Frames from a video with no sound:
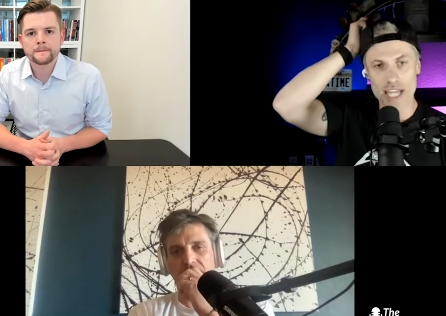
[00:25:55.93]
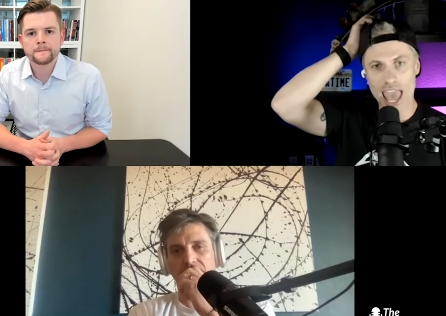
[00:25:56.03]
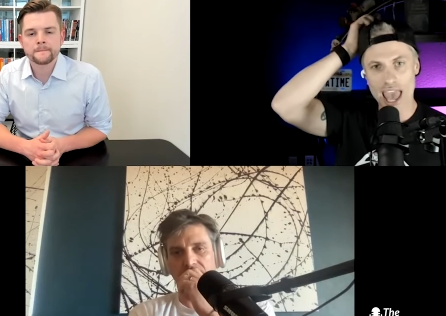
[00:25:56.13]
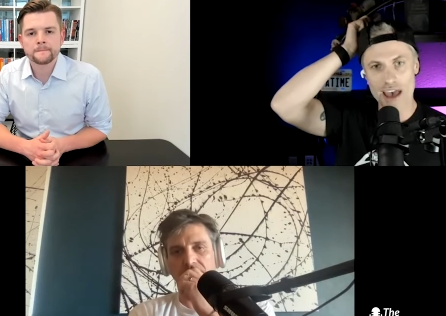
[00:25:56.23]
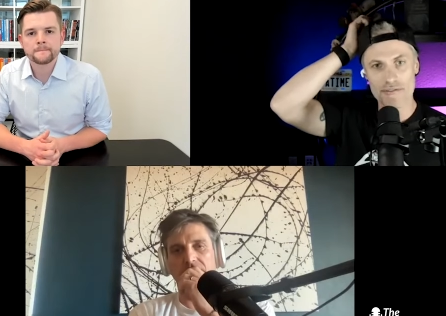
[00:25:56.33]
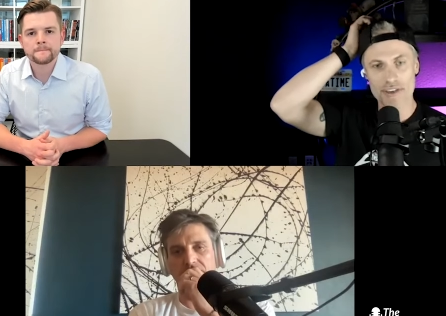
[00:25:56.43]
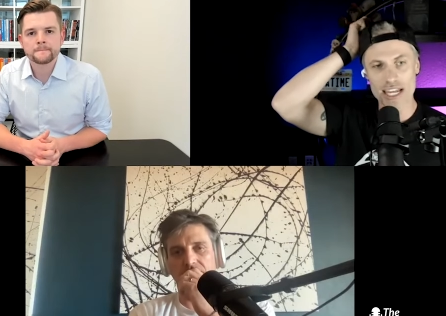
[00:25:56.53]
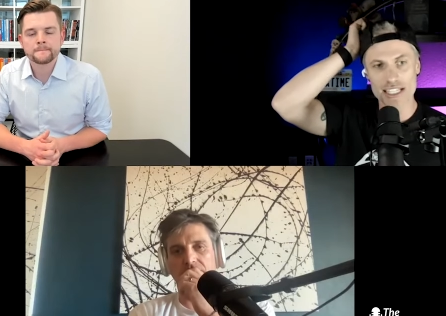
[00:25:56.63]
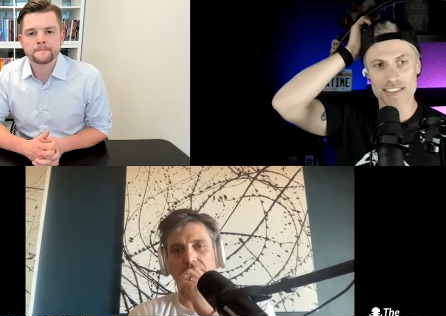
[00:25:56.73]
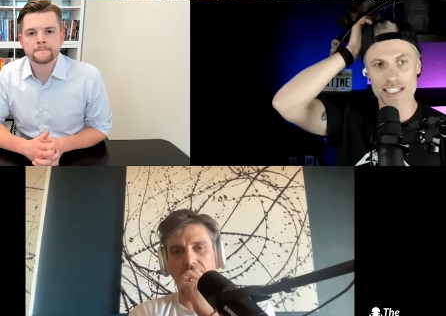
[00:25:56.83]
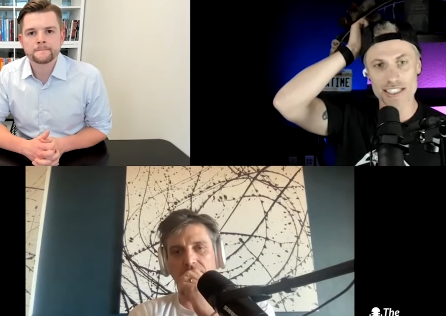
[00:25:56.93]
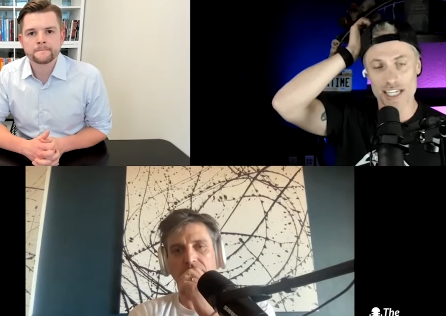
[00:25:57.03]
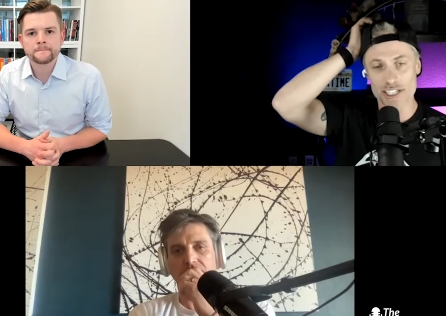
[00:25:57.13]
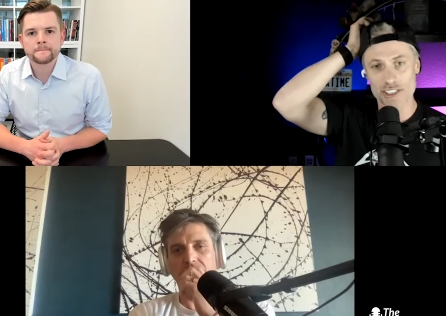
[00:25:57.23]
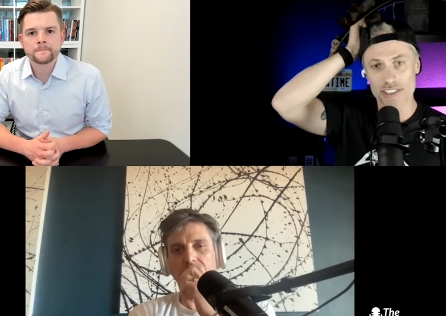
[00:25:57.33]
Speaker 1: have any size
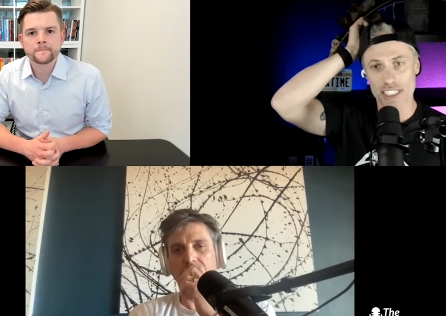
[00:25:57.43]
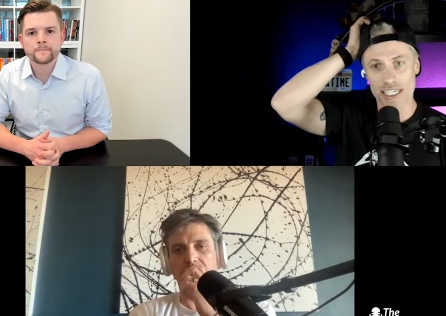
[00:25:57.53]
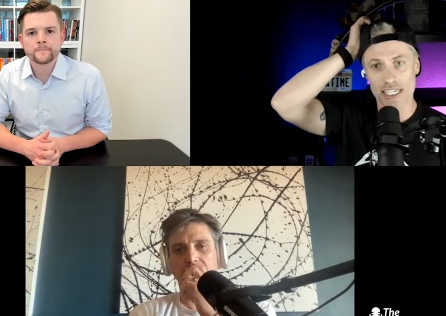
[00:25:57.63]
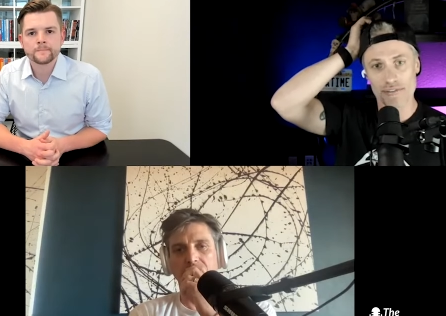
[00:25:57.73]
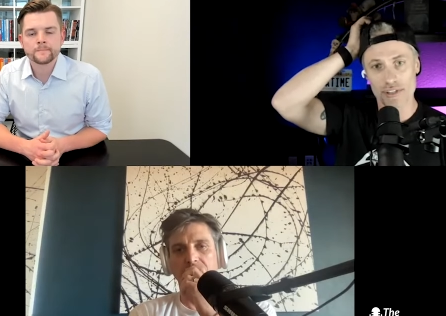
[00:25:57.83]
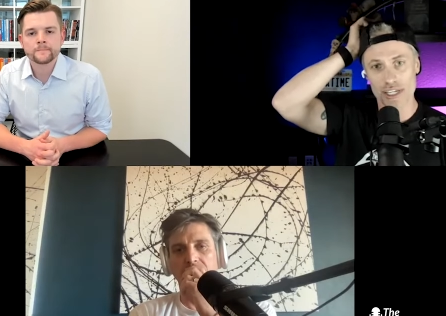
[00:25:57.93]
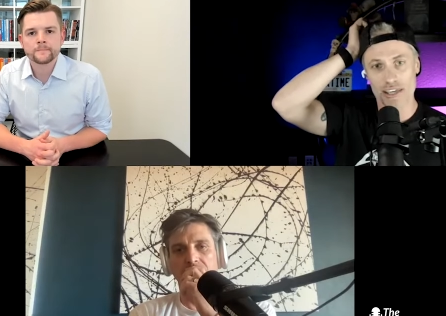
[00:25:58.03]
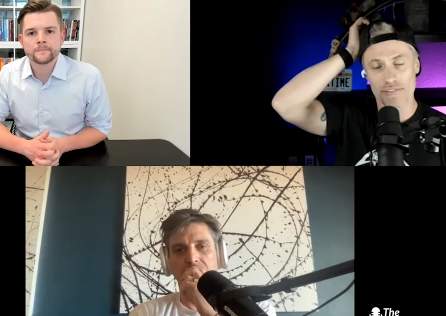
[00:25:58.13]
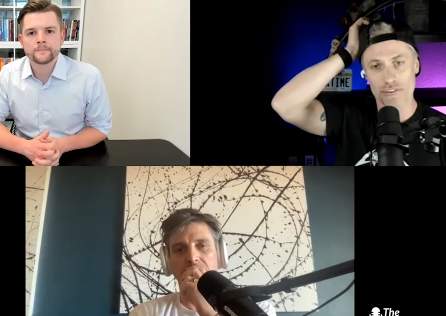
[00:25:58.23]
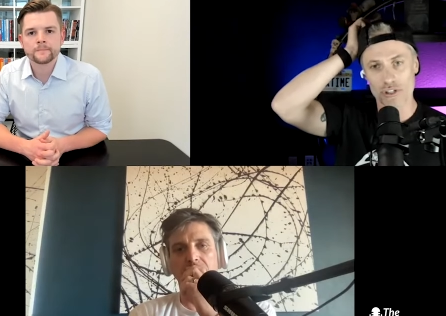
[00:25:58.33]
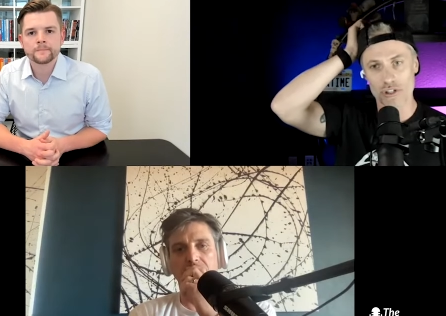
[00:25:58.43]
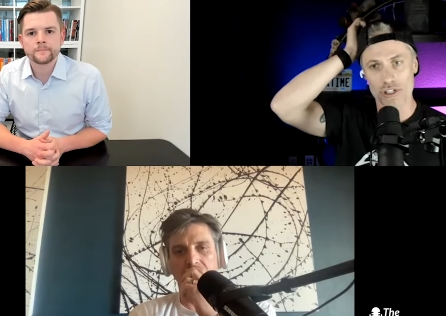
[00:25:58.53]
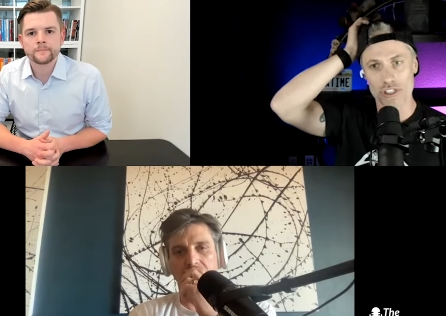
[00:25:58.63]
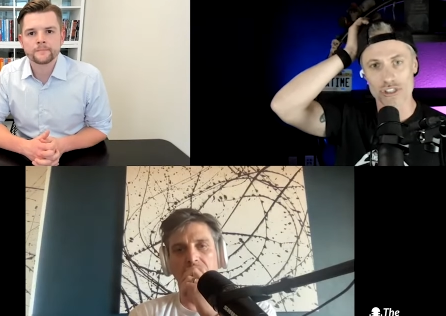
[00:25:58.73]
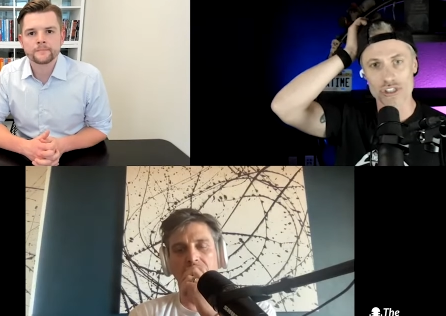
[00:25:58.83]
agency, even if
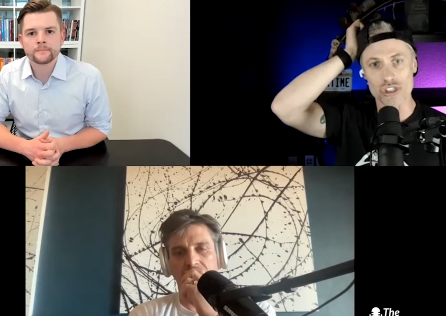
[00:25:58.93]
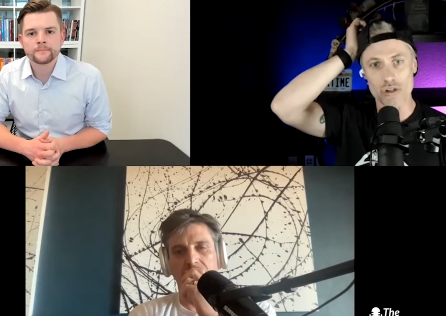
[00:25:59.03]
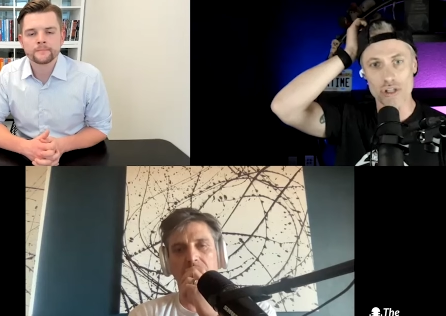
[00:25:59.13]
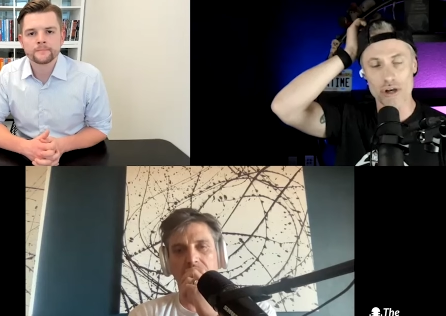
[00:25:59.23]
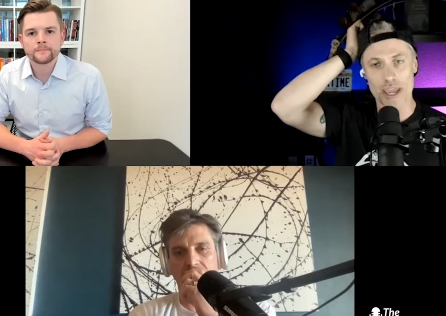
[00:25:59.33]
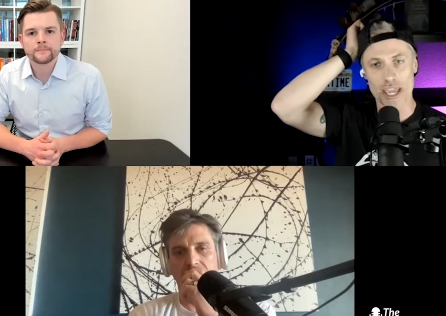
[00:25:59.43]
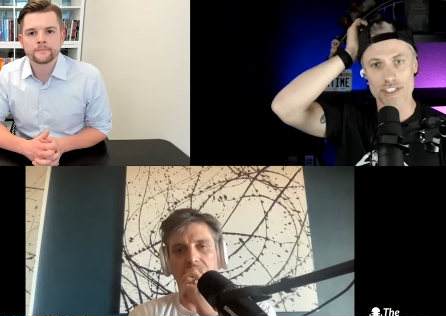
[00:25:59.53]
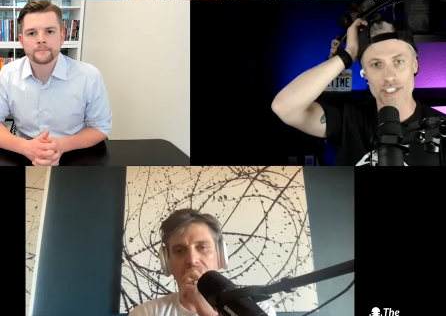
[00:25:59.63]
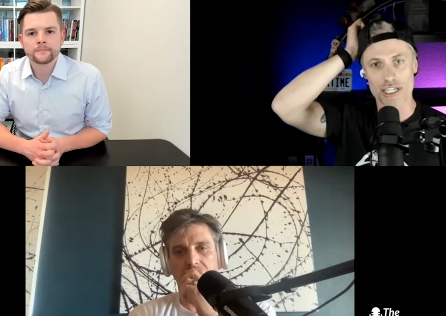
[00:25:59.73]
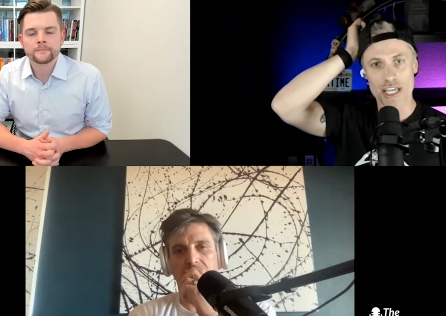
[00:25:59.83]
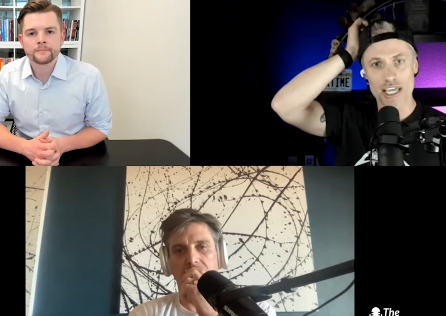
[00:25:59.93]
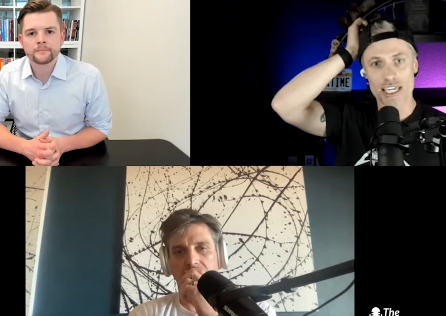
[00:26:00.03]
you're a solo agent,